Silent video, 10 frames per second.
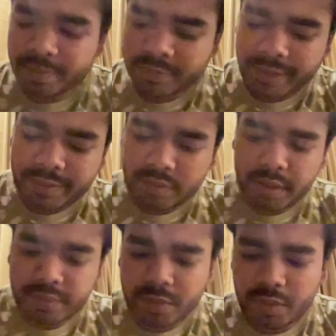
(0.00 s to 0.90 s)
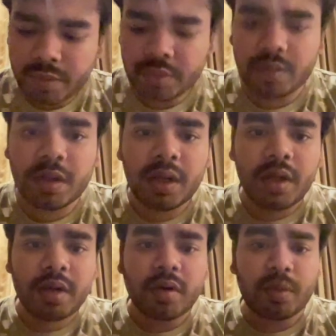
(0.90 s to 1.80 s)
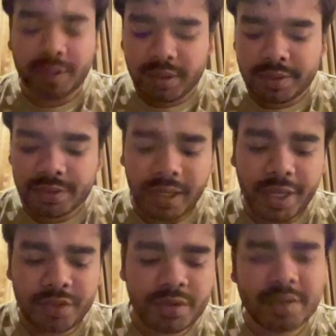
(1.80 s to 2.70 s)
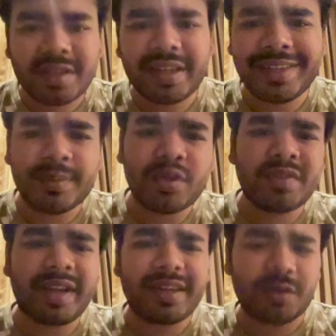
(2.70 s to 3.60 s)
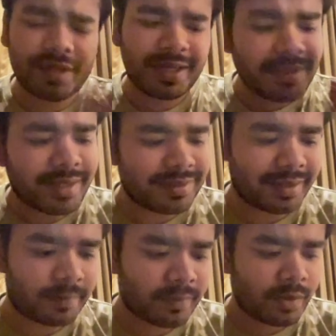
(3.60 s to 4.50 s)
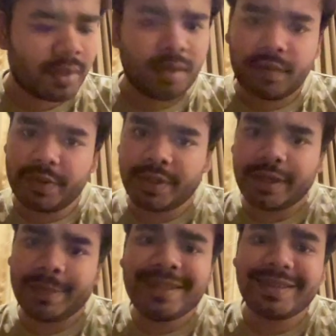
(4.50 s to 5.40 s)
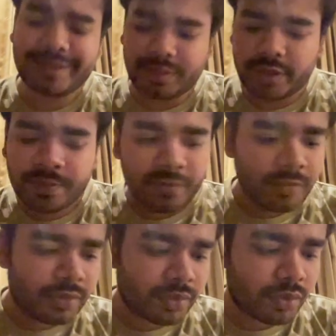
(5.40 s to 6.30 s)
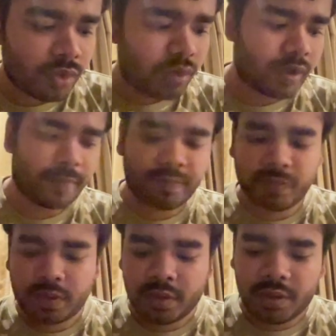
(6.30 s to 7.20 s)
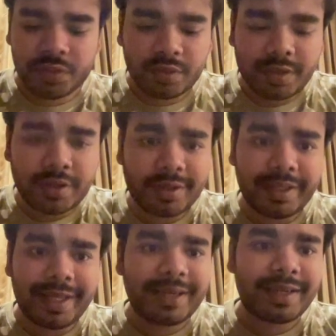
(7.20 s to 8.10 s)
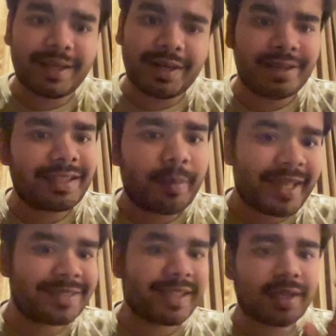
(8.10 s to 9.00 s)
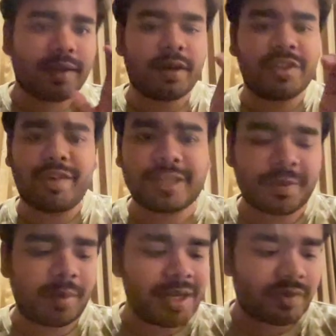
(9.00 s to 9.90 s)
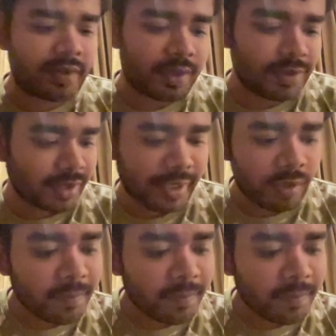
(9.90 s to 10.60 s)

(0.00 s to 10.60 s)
that is dot 0.0.1 slash. Let's suppose we are using it as testing. Using the name as testing. Okay. So okay. So then these are basic JavaScript commands what we are using right now.